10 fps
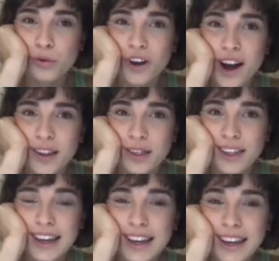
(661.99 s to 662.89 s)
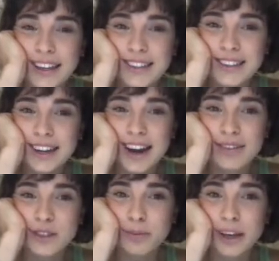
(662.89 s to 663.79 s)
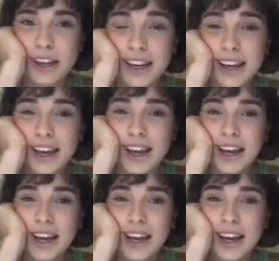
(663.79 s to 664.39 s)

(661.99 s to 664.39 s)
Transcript: I think it's gonna have to be